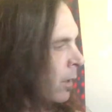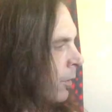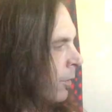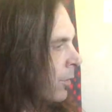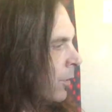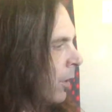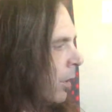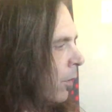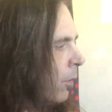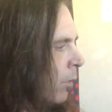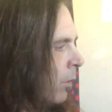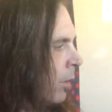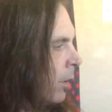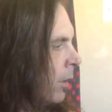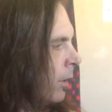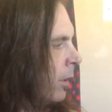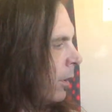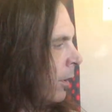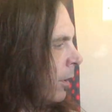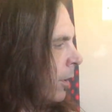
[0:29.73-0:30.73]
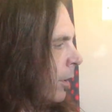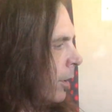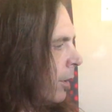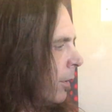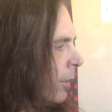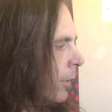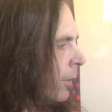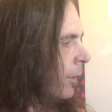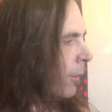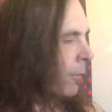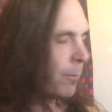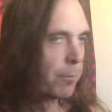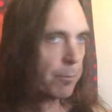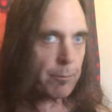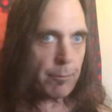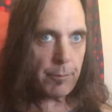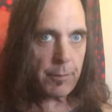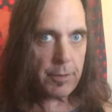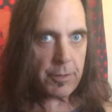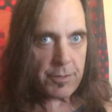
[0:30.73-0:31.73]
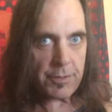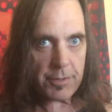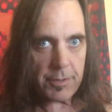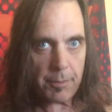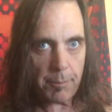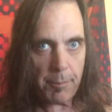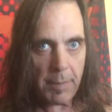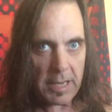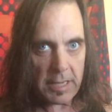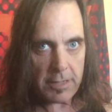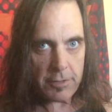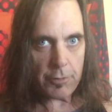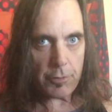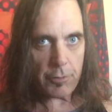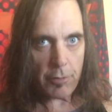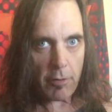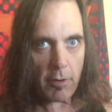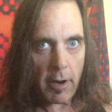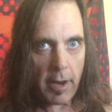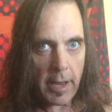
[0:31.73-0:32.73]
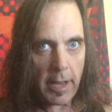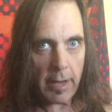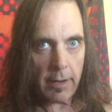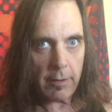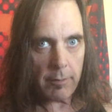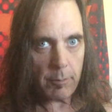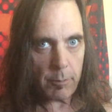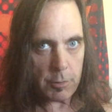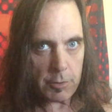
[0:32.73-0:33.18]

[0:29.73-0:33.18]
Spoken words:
So this is a major triad,